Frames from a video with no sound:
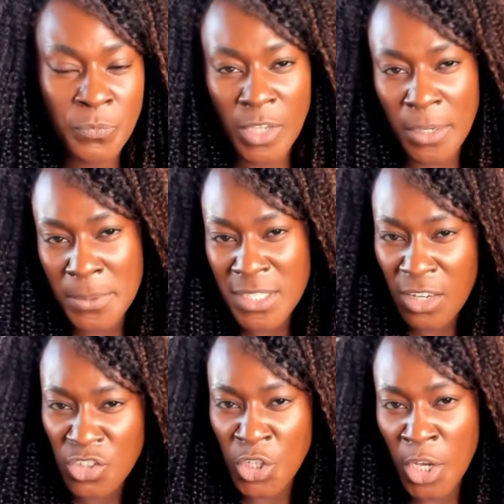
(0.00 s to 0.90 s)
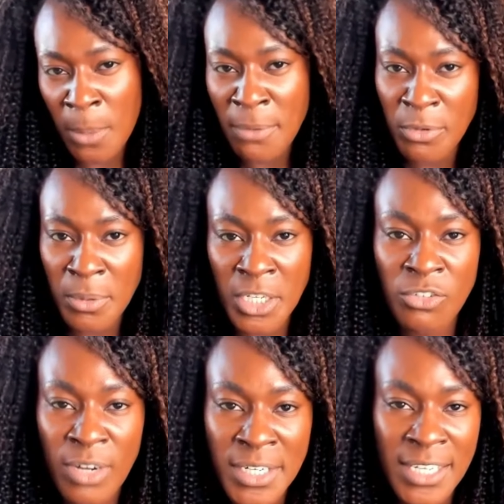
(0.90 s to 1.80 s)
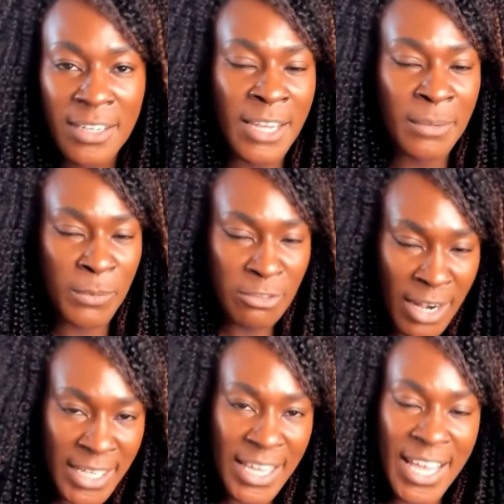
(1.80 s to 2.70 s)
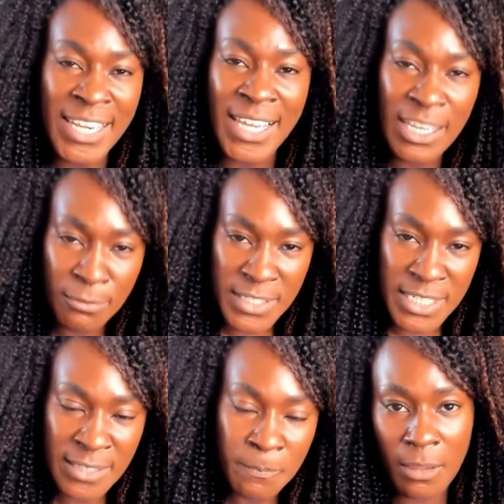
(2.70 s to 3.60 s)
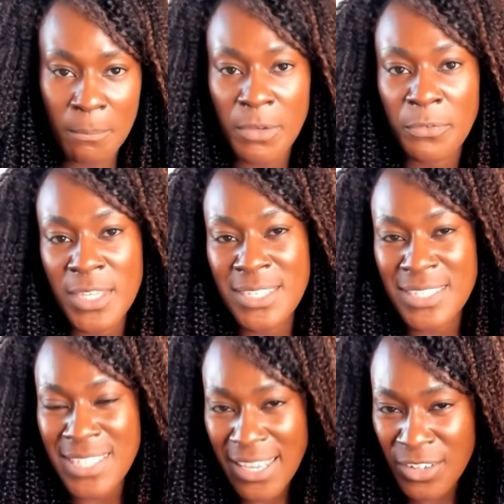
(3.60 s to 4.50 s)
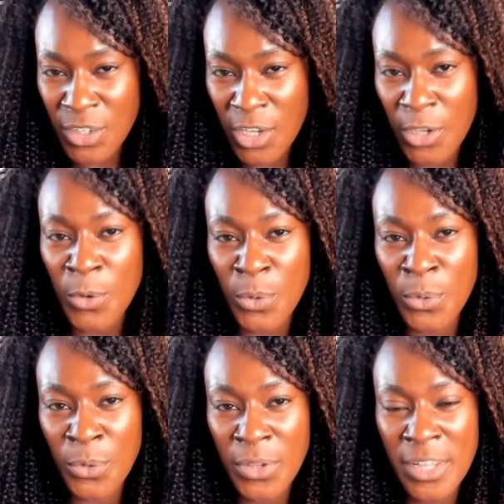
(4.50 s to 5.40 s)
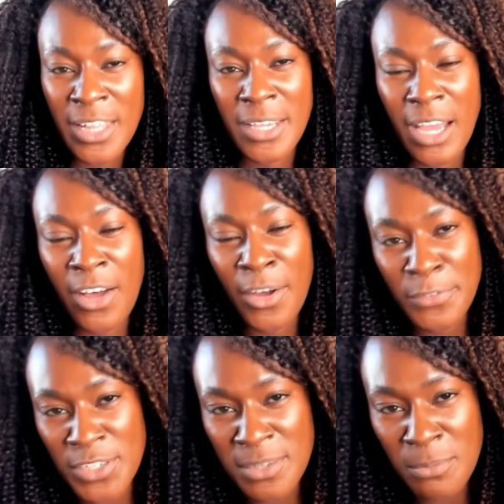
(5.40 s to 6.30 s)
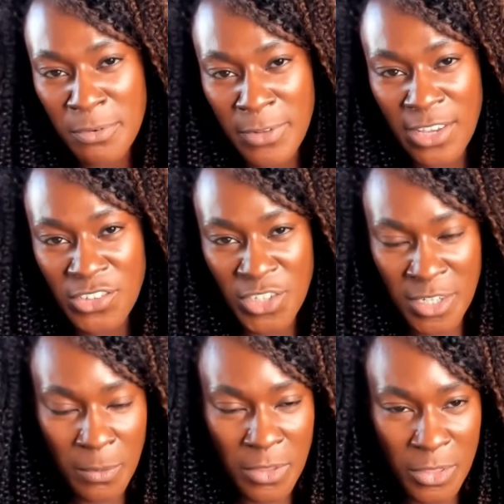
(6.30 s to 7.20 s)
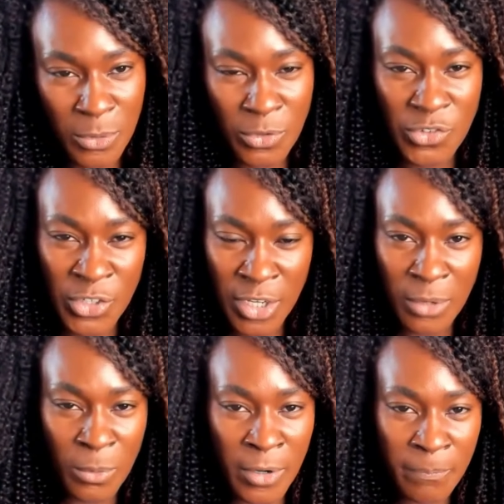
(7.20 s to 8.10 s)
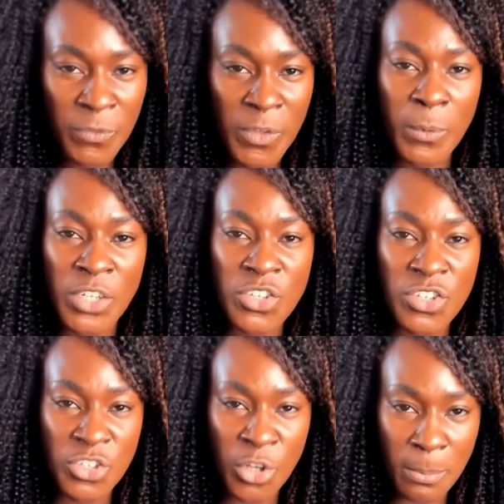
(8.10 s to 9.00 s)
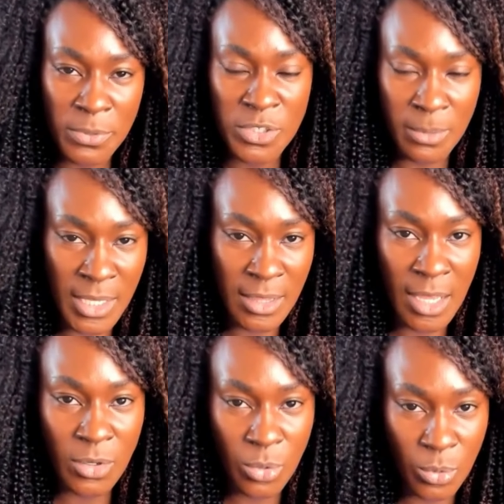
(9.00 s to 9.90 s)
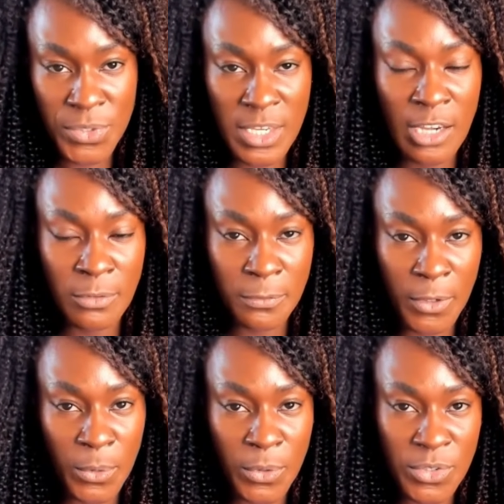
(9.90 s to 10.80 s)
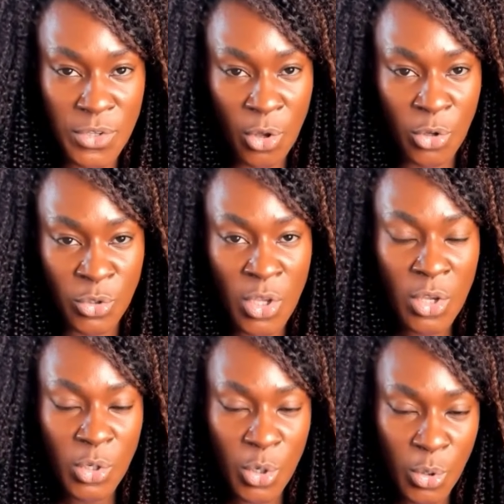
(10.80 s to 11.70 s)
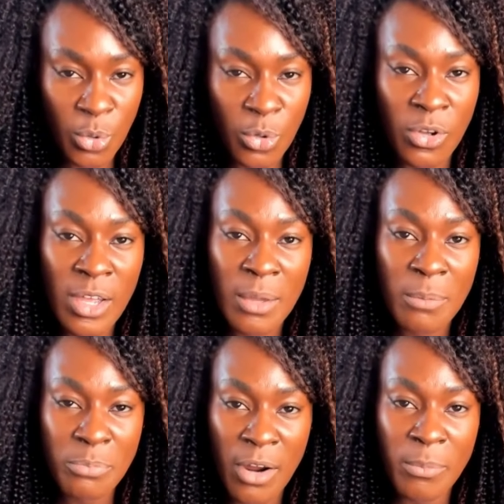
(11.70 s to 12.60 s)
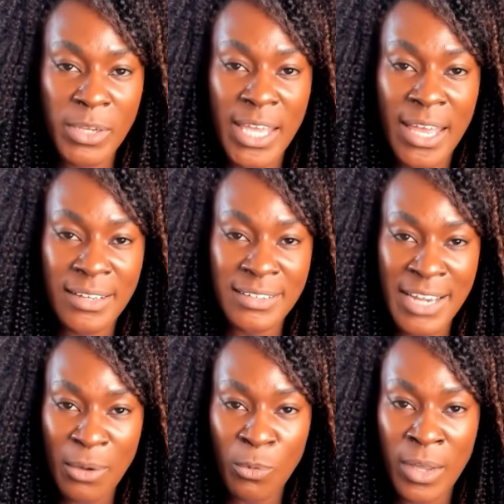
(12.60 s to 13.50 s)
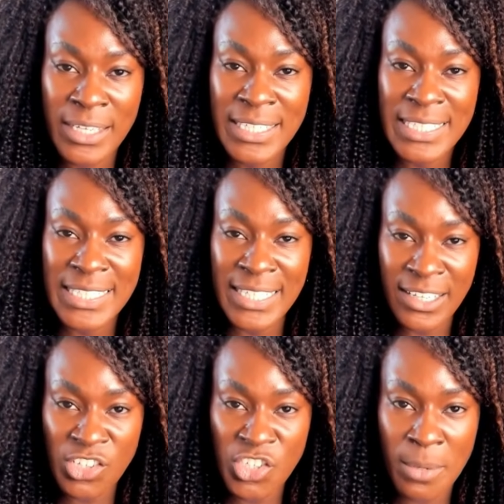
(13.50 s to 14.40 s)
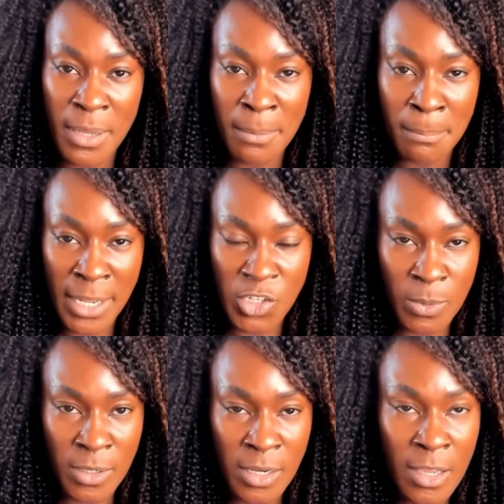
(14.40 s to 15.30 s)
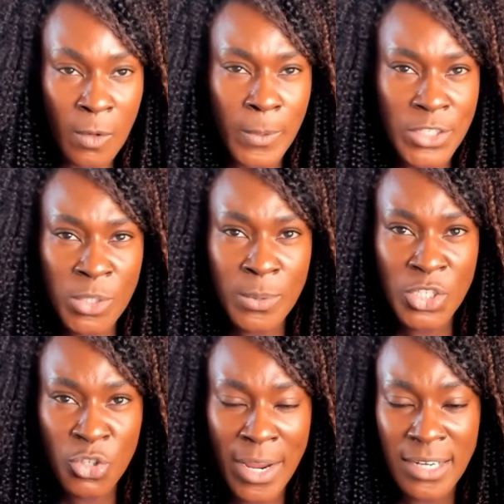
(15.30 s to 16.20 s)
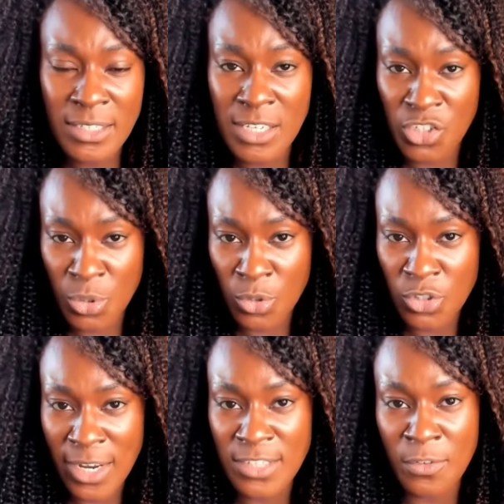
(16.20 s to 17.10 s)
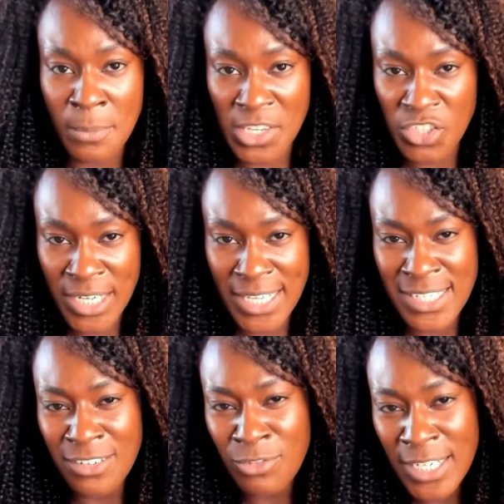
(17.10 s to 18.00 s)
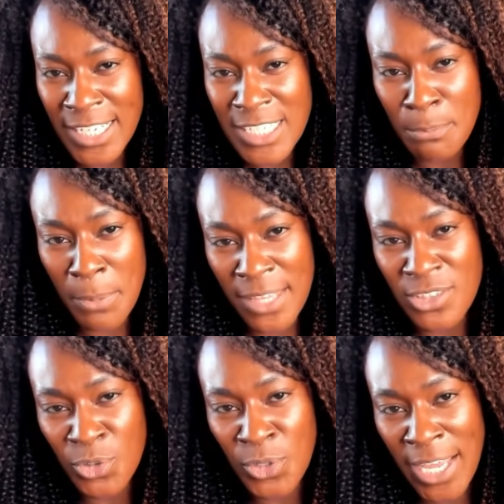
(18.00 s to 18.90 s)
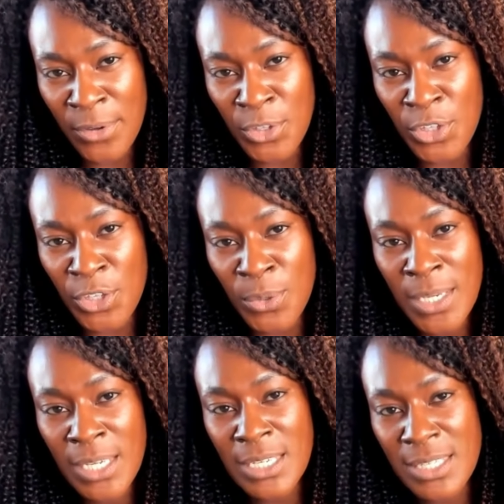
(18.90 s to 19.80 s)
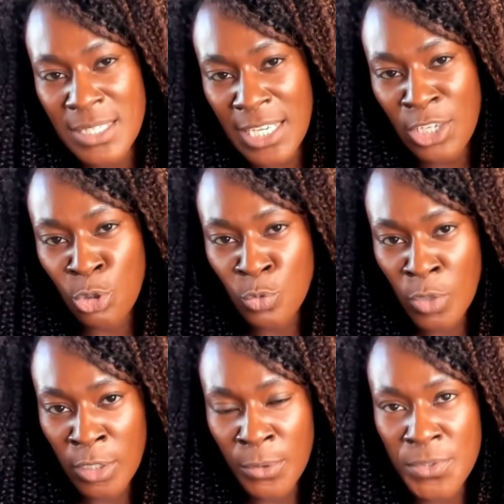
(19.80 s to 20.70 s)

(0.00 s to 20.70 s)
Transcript: It was touch and go whether we were going to run it, and we ran it, and I loved it. But for the second cohort, after some reflection, we thought, do you know what? We're going to stop doing that course and focus on core primary care network leadership and management. We do attract digital and transformation leads, and it really depends on how you see your role.